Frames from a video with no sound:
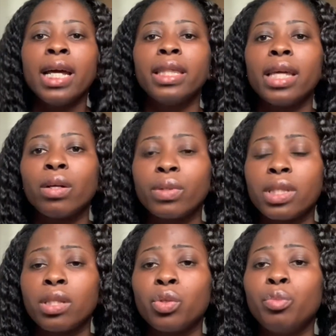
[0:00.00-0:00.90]
there will
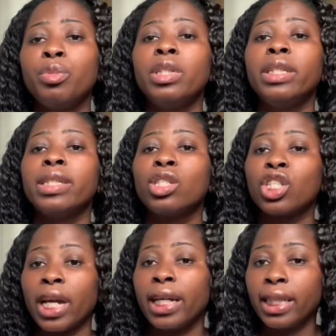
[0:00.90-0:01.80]
still be the
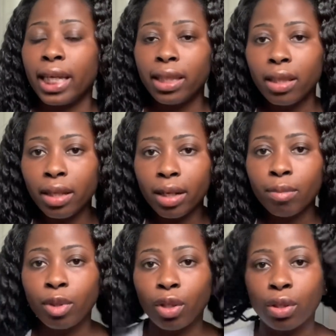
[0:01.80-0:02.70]
shine in there
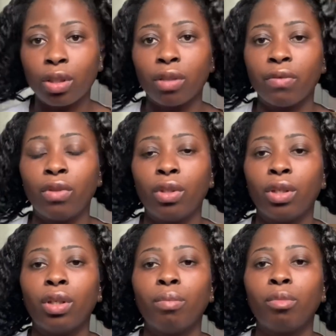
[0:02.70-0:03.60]
because of
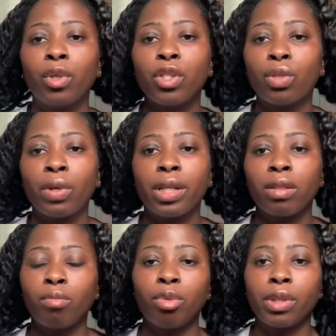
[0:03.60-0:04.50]
the
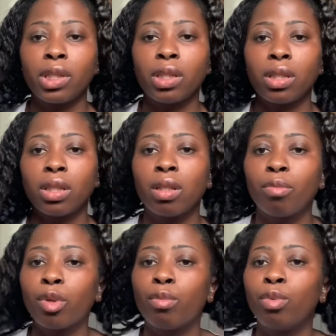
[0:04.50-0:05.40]
moisturizing process, the
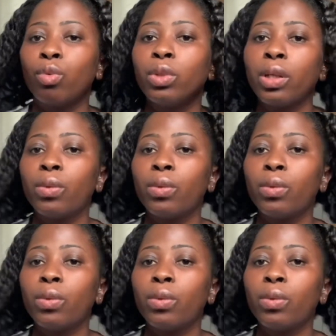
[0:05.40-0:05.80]
pre-poo that we